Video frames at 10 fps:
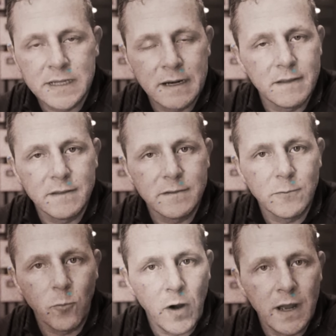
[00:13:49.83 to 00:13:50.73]
kind
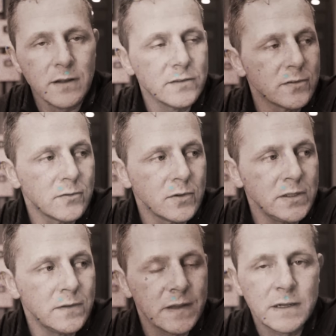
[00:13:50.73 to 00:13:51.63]
of wild when
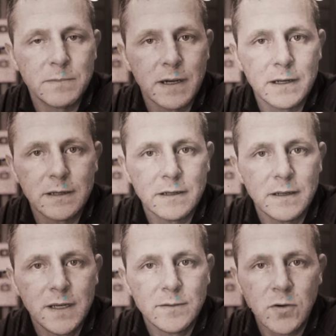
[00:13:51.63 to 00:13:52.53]
you think about it.
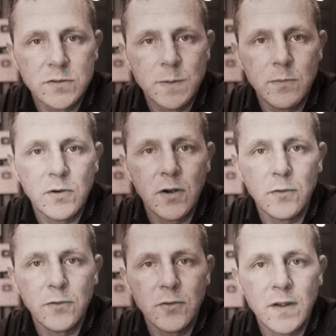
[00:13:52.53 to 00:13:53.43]
Most people go
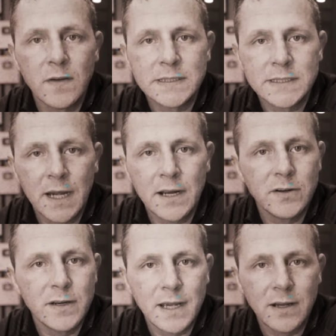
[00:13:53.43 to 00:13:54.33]
through their entire
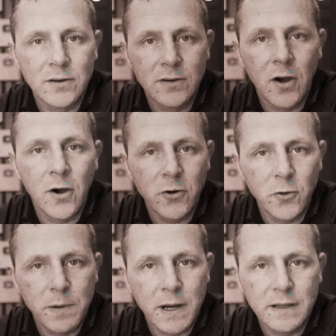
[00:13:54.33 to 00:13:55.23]
day on
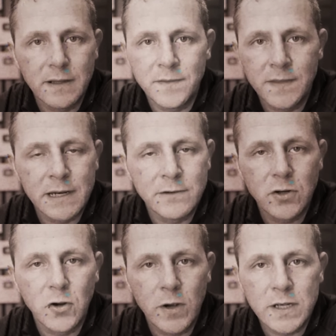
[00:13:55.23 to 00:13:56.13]
autopilot and they
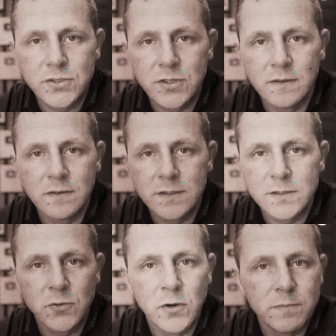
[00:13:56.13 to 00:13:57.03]
never question the
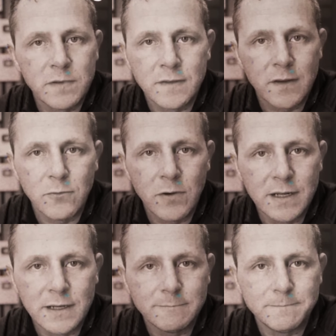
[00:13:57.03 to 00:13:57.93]
script that they're
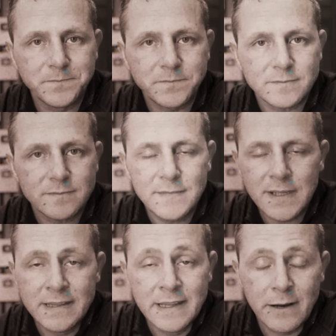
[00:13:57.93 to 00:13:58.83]
running.
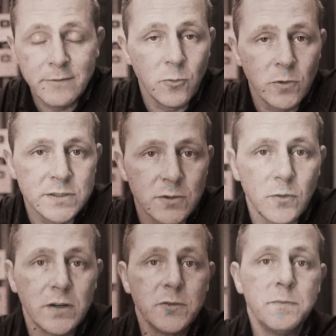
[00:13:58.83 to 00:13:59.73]
And then every once in a
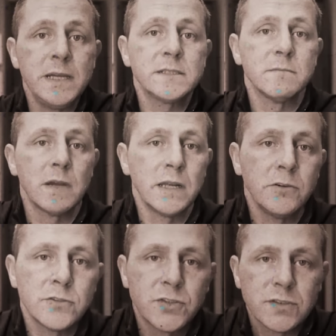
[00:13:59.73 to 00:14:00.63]
while you meet somebody
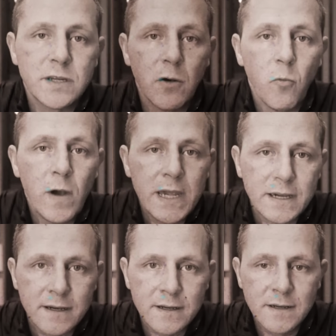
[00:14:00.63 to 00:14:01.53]
who's just
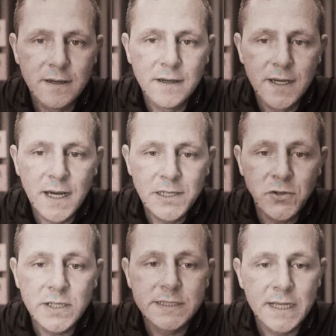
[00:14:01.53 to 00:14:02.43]
awake and you
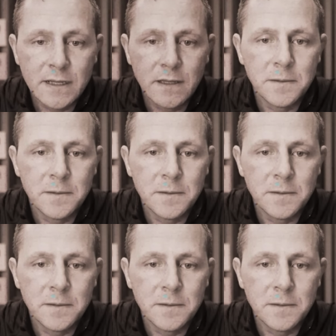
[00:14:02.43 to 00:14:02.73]
can tell